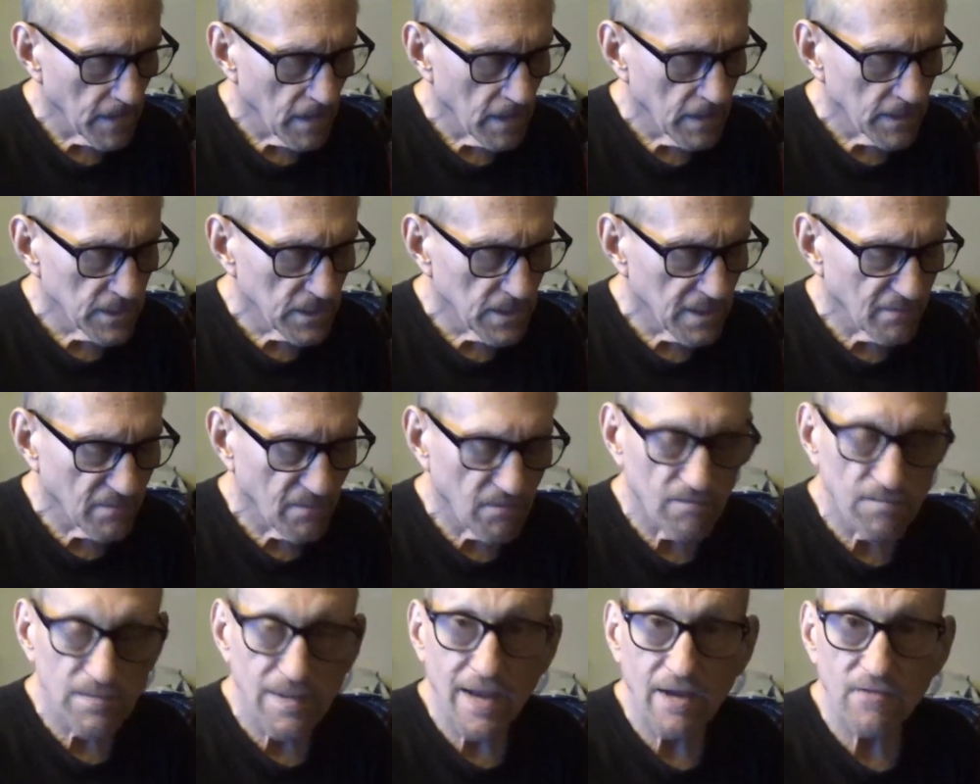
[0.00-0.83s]
you have a
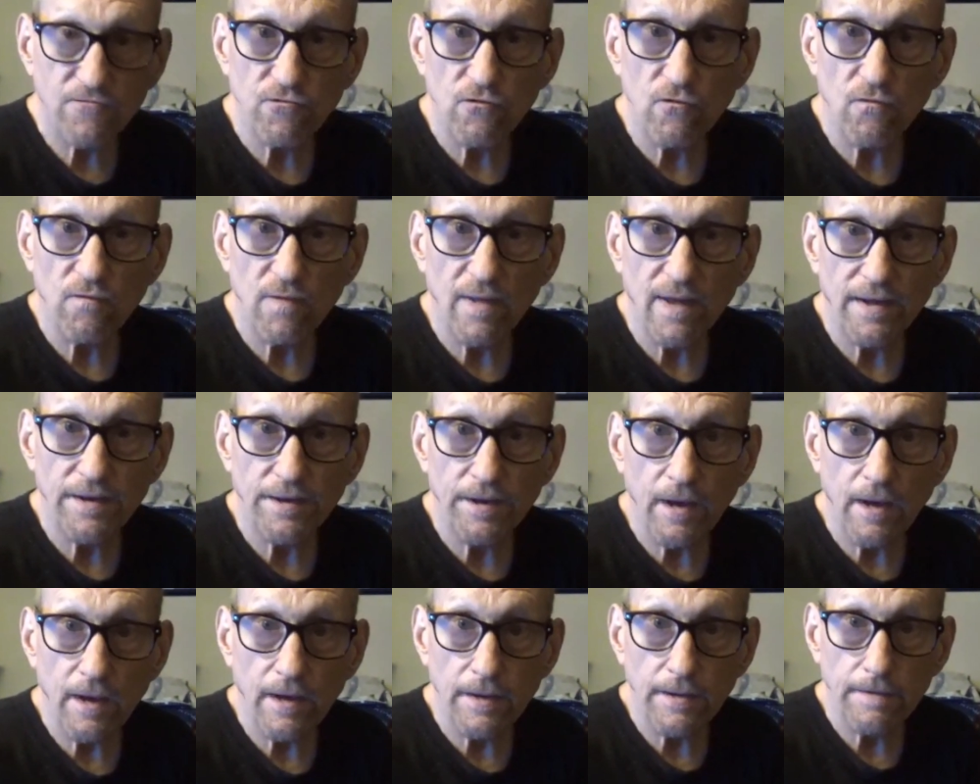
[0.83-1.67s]
natural flat
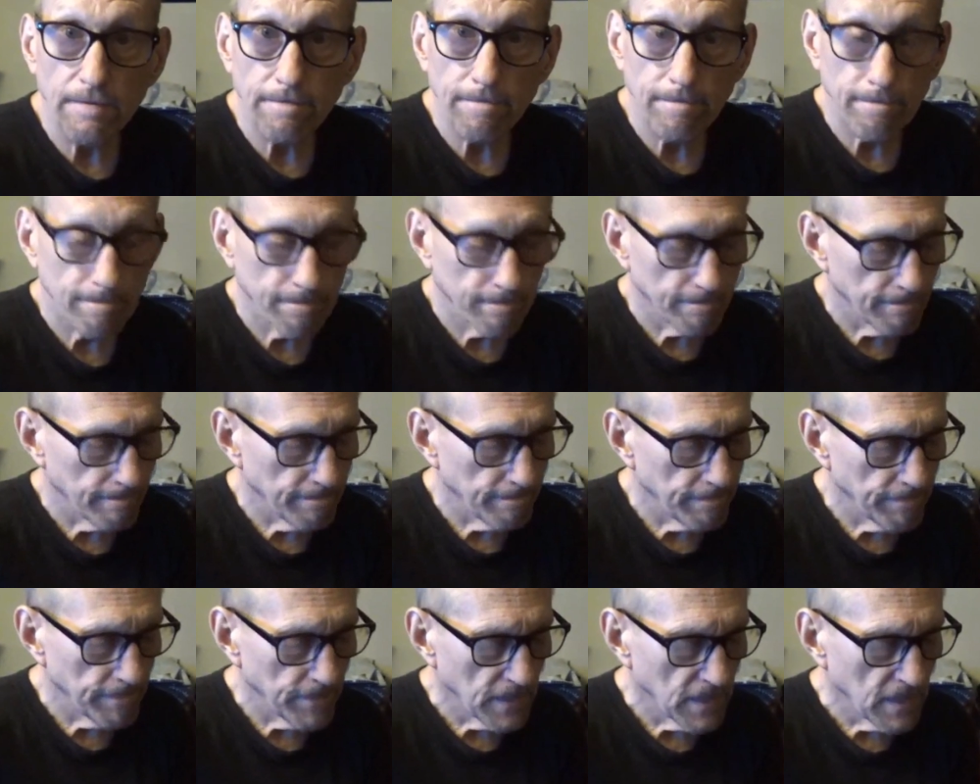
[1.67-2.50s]
9.
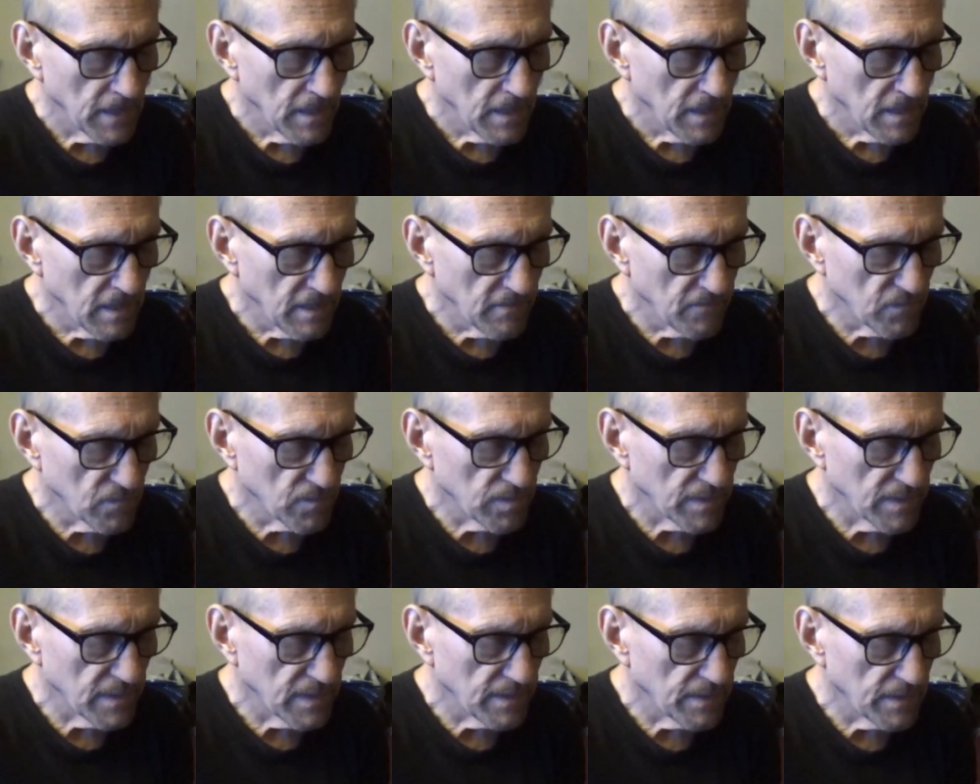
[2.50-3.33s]
If you're
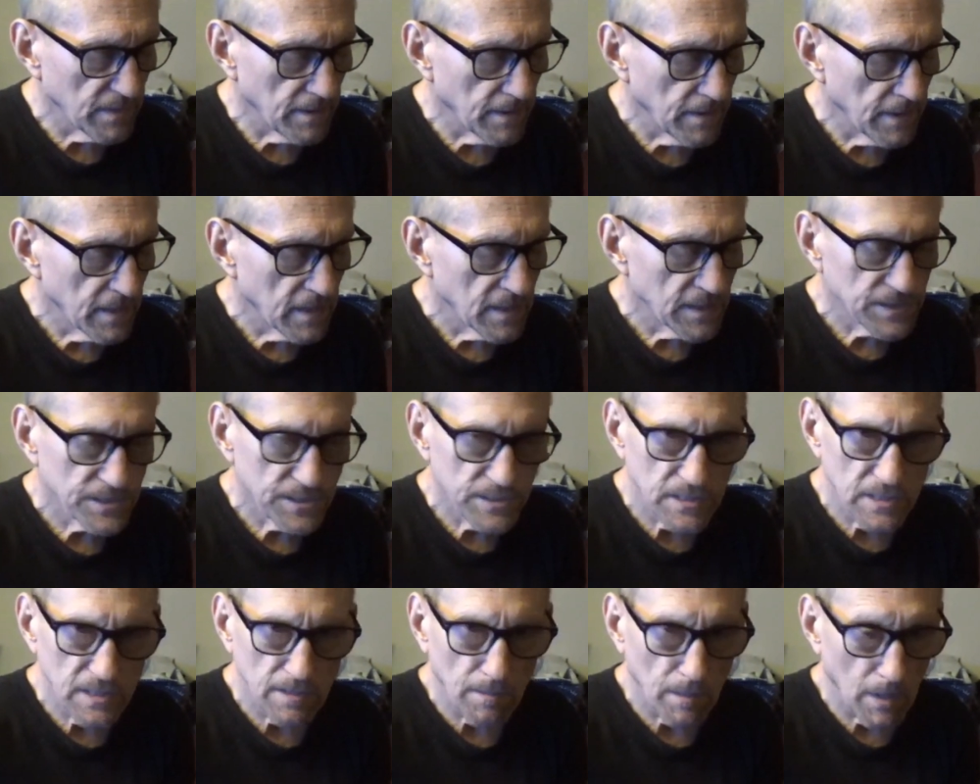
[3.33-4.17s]
playing the
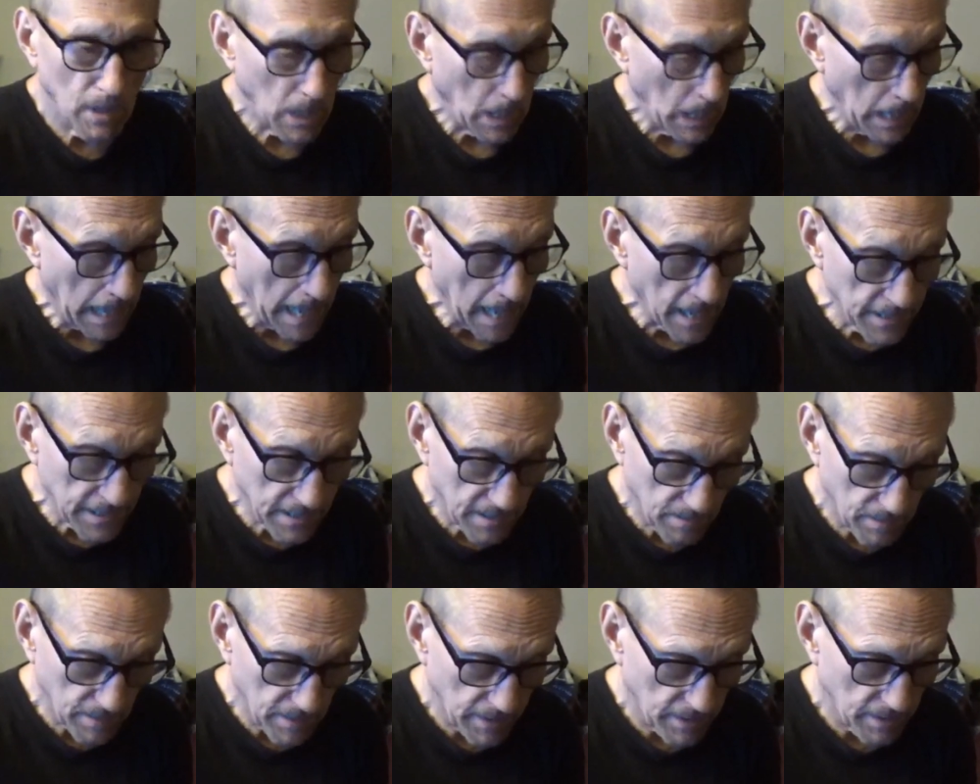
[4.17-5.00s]
C melodic
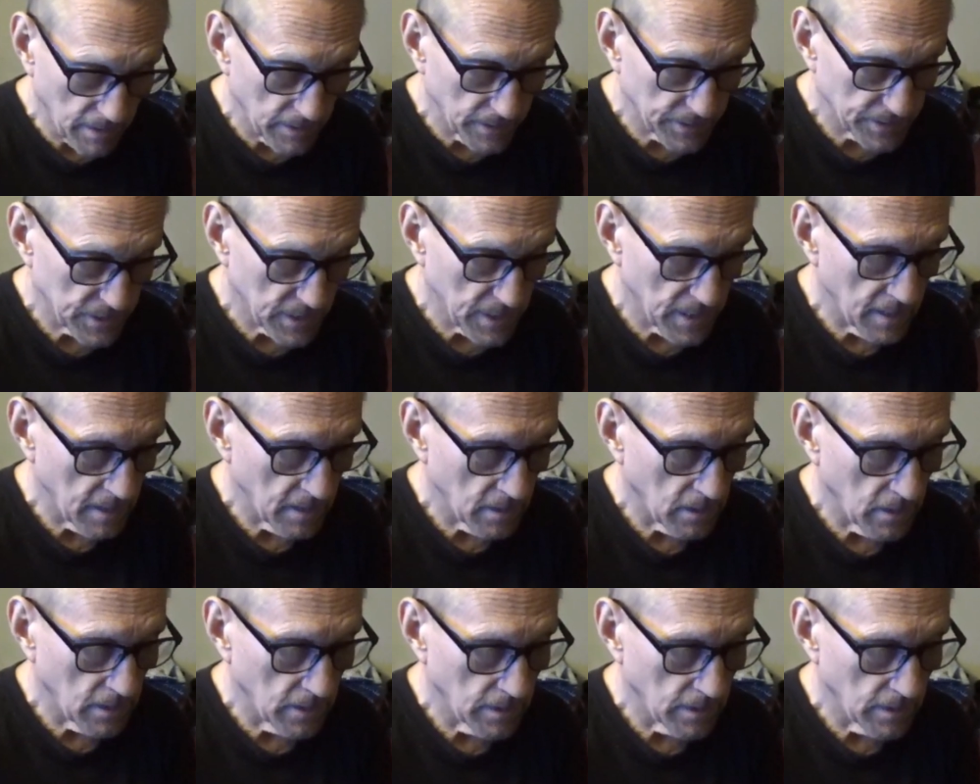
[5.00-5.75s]
minor scale,